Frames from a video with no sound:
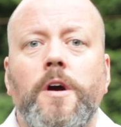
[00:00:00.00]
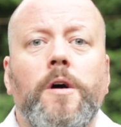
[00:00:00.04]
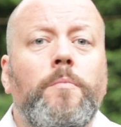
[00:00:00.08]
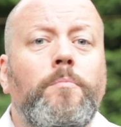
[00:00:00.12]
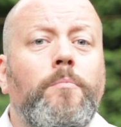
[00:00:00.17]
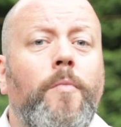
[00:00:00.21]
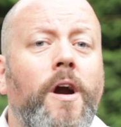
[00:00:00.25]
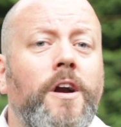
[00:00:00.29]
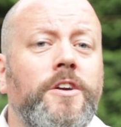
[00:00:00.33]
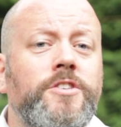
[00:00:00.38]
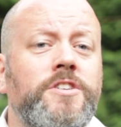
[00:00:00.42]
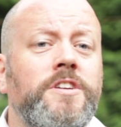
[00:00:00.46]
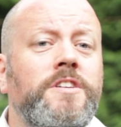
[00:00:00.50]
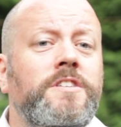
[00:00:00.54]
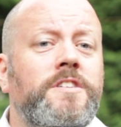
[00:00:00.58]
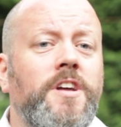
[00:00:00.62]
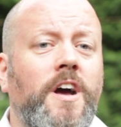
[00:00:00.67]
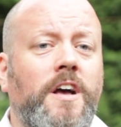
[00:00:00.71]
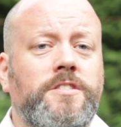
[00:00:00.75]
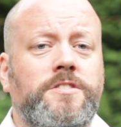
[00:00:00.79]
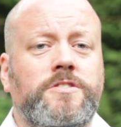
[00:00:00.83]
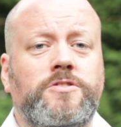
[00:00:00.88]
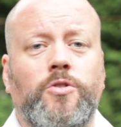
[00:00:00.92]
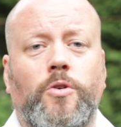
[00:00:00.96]
Martian
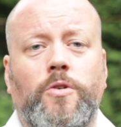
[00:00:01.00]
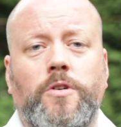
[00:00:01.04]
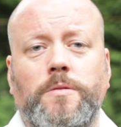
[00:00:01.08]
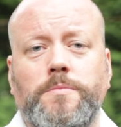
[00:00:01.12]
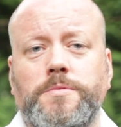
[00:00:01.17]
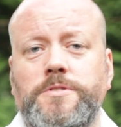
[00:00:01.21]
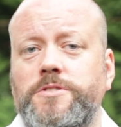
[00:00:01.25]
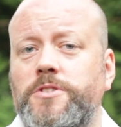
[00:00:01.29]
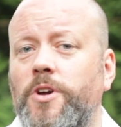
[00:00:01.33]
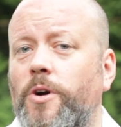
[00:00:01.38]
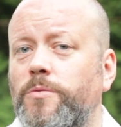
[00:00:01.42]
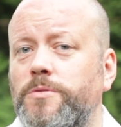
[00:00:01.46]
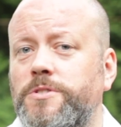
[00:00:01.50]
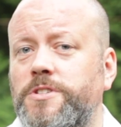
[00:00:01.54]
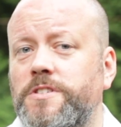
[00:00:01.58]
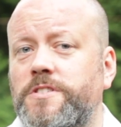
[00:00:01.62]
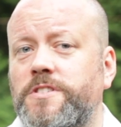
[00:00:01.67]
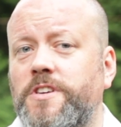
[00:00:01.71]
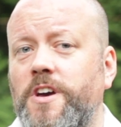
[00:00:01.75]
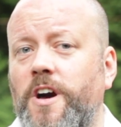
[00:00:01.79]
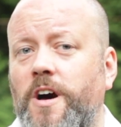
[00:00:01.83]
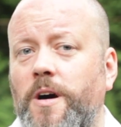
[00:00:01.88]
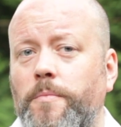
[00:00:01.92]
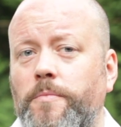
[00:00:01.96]
dust storms don't
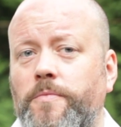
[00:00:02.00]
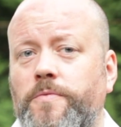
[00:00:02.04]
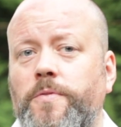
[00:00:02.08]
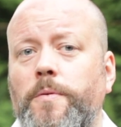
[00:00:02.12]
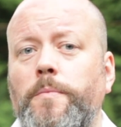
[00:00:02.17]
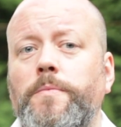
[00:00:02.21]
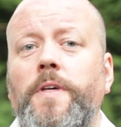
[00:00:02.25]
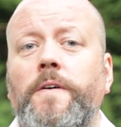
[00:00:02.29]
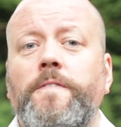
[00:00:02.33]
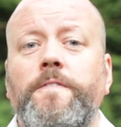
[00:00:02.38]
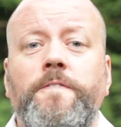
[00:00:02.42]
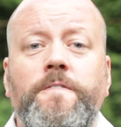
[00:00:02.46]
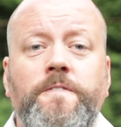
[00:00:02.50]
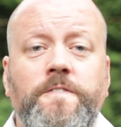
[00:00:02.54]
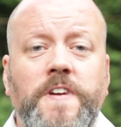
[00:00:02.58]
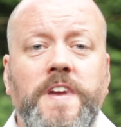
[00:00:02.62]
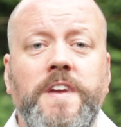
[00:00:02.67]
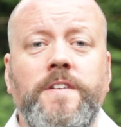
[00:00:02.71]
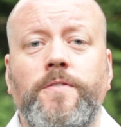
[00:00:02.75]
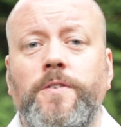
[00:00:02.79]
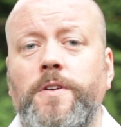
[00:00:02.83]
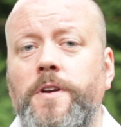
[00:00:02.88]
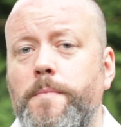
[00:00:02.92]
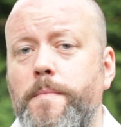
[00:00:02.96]
just come from the
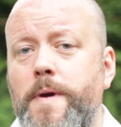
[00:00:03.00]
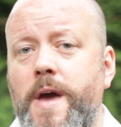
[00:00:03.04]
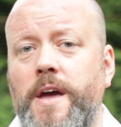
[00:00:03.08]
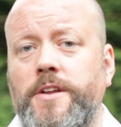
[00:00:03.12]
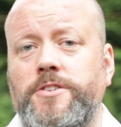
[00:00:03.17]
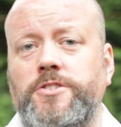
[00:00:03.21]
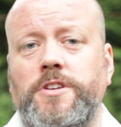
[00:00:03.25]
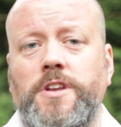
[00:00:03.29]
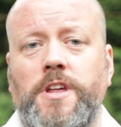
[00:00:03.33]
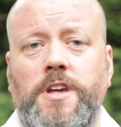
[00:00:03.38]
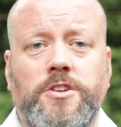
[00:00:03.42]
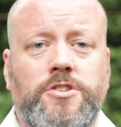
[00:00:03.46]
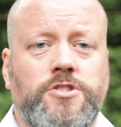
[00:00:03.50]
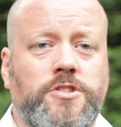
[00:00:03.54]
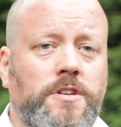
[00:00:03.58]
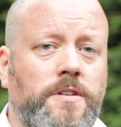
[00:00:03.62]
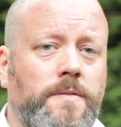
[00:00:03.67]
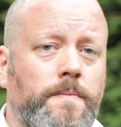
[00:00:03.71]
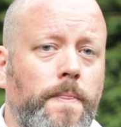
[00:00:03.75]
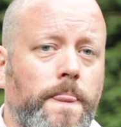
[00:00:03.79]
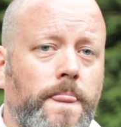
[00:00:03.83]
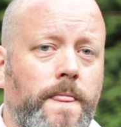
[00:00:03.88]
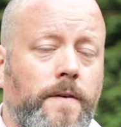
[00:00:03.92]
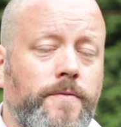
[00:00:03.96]
fevered
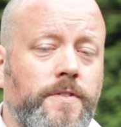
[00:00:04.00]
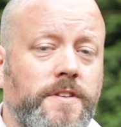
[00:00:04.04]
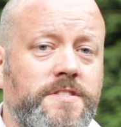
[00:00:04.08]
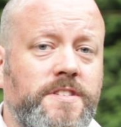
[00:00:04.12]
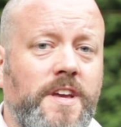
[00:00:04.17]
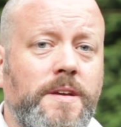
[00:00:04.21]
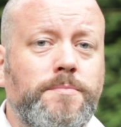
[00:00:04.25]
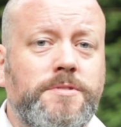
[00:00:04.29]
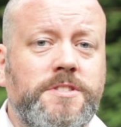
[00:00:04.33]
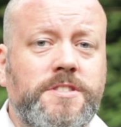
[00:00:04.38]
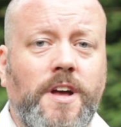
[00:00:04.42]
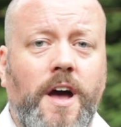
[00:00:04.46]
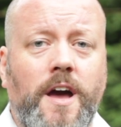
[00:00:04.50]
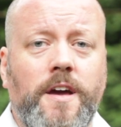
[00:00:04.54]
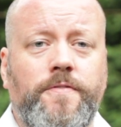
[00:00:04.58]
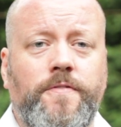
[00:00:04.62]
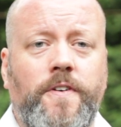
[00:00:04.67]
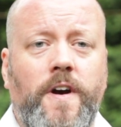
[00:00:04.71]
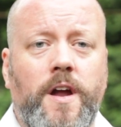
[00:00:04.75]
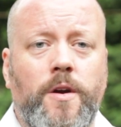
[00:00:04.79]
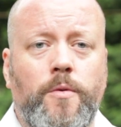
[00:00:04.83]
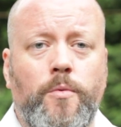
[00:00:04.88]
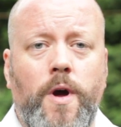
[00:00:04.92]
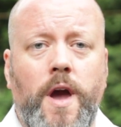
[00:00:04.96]
imagination of the same
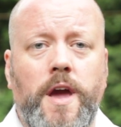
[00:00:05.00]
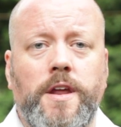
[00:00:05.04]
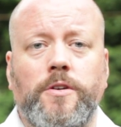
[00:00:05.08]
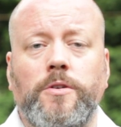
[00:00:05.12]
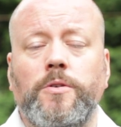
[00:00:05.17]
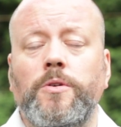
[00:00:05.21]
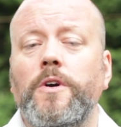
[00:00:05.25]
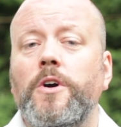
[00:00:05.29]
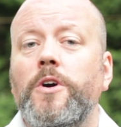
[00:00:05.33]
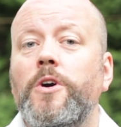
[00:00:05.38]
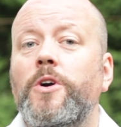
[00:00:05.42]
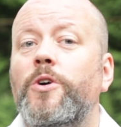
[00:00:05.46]
sci-fi writer